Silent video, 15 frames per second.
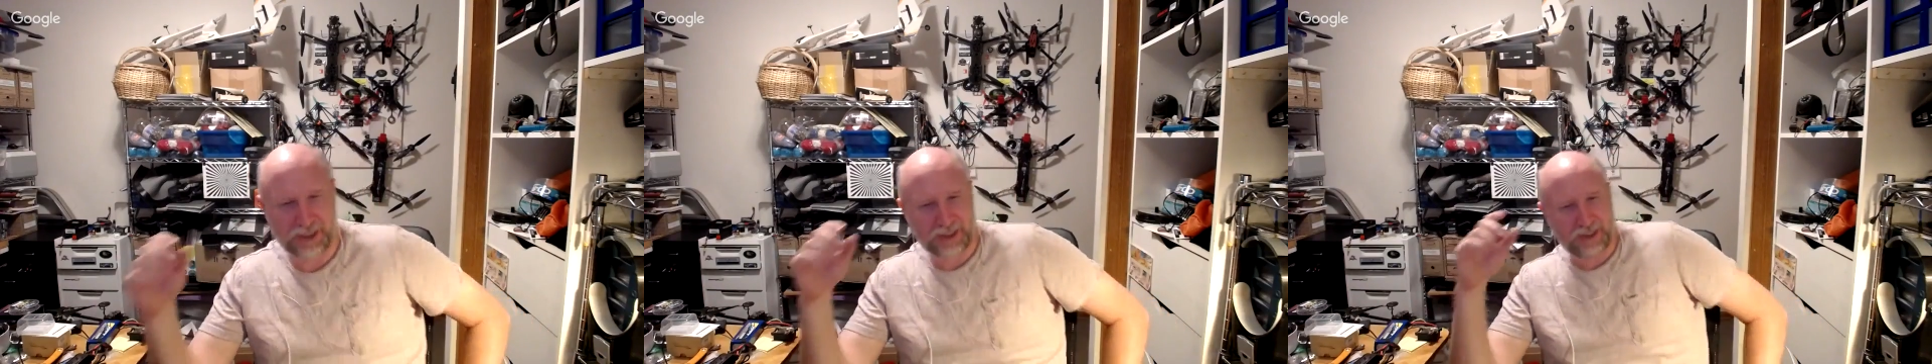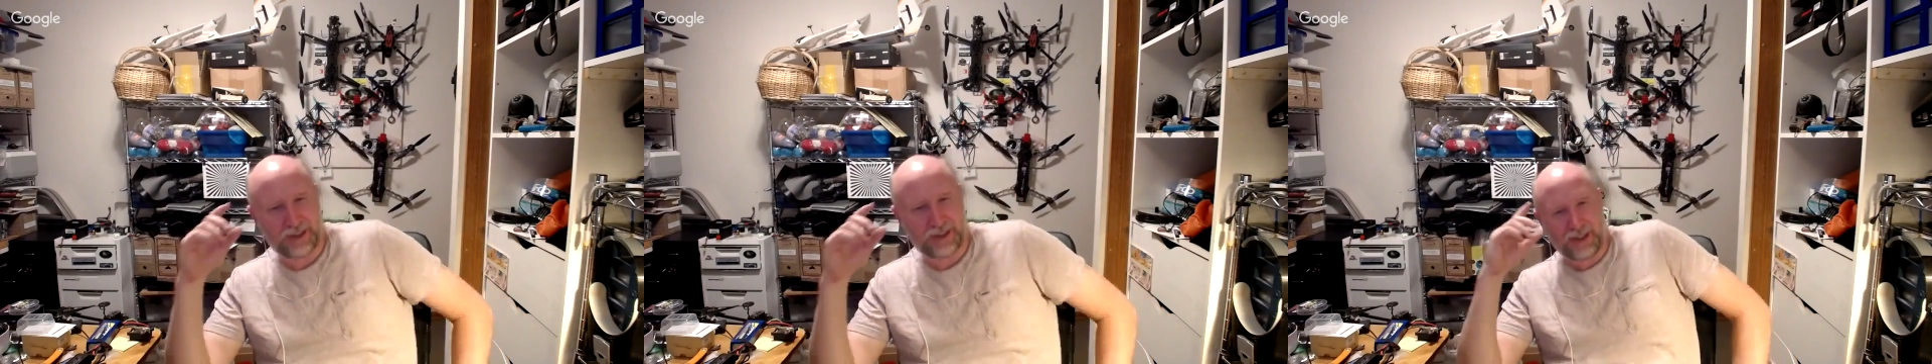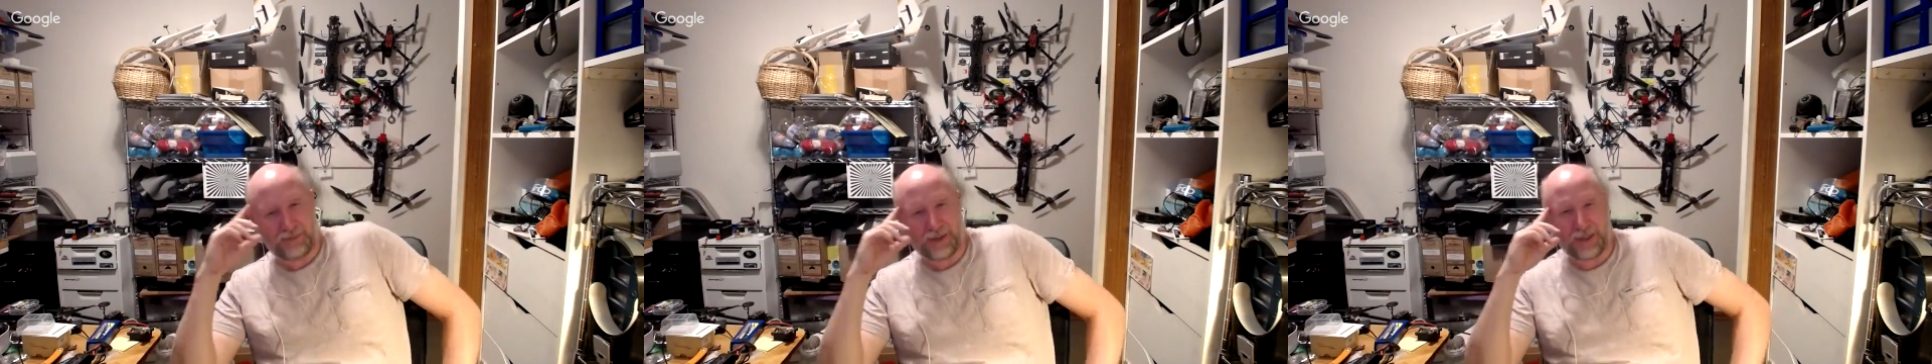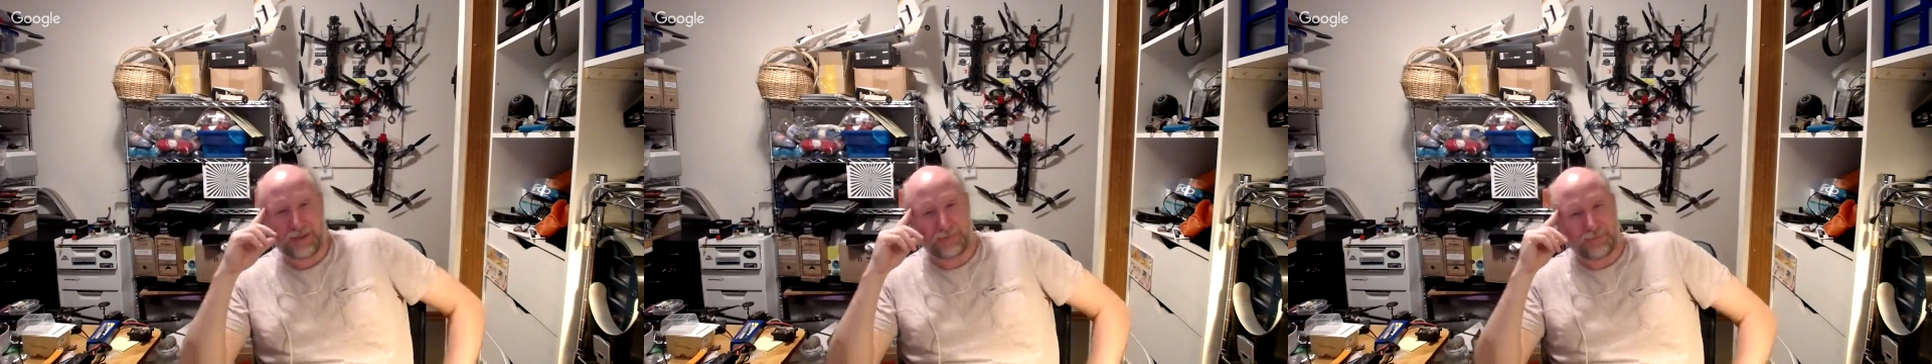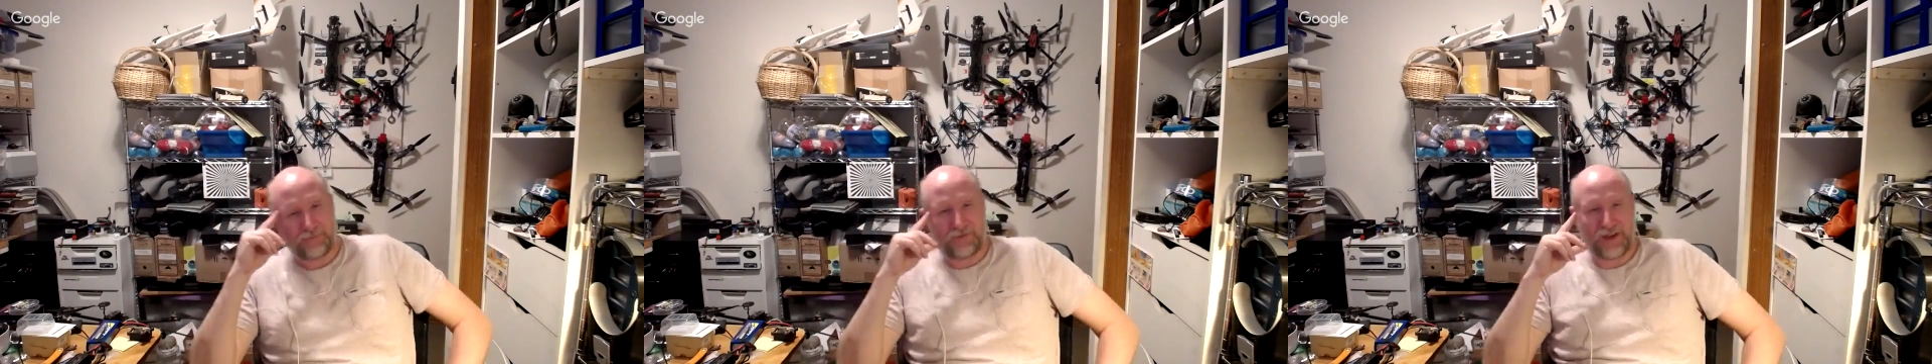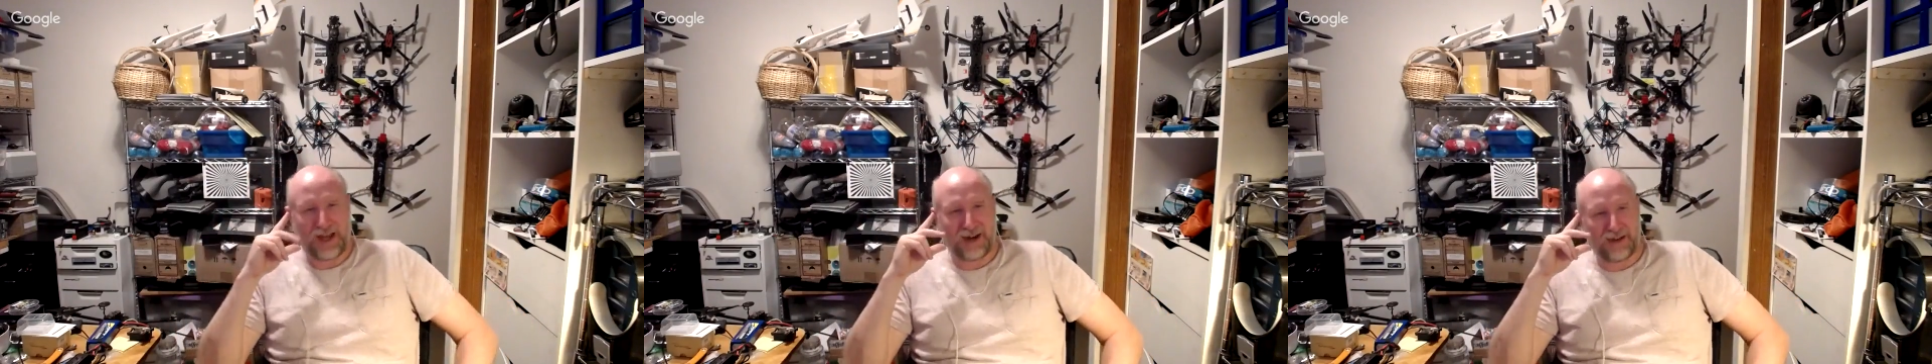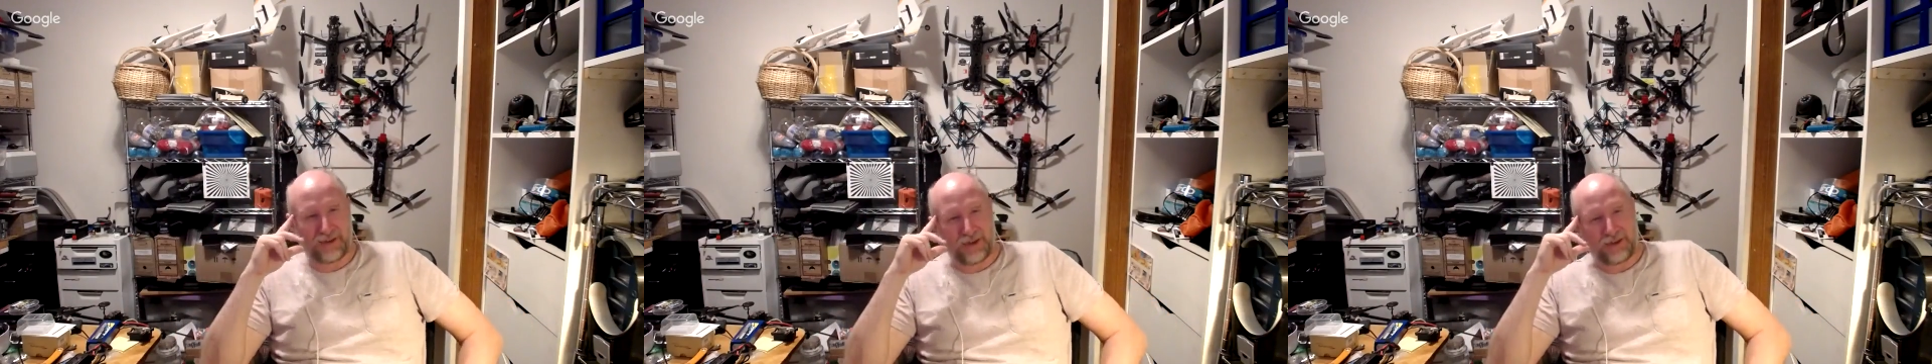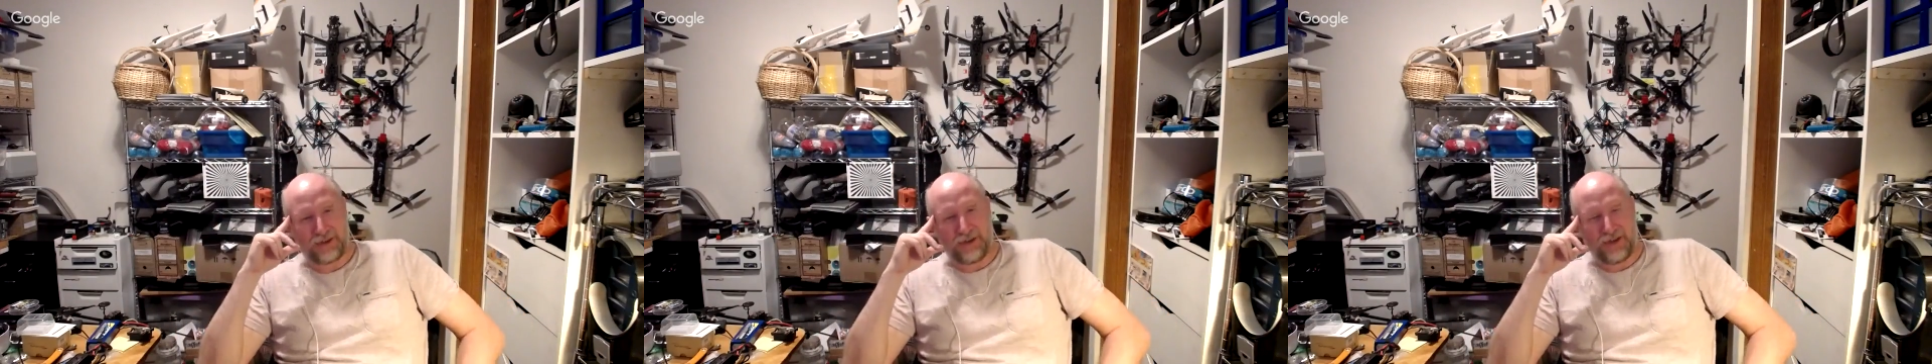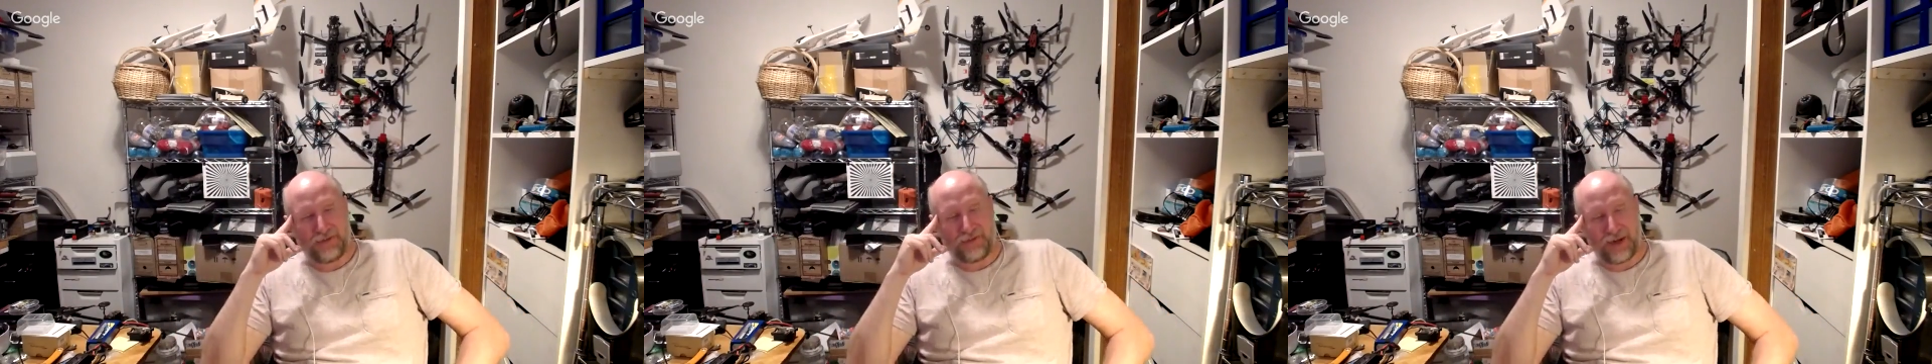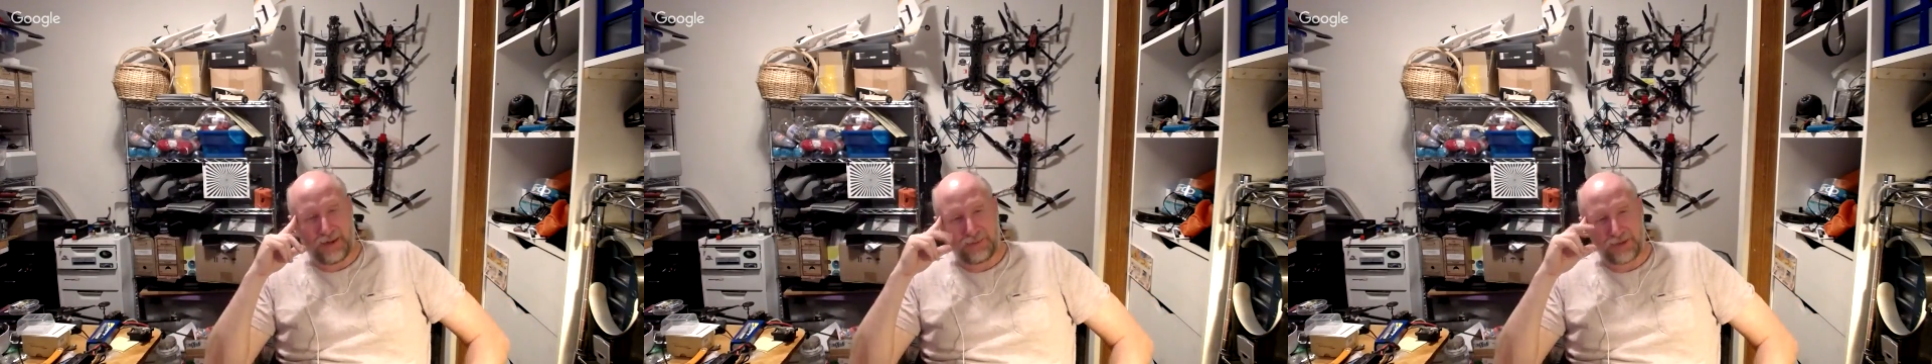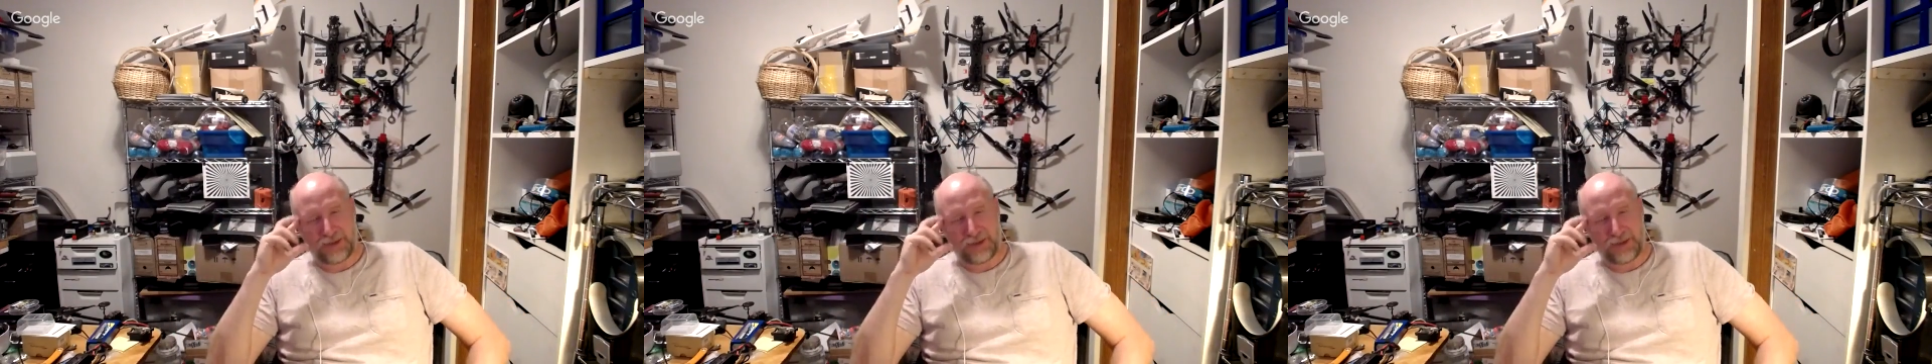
I'm not a fan of the 30 frames.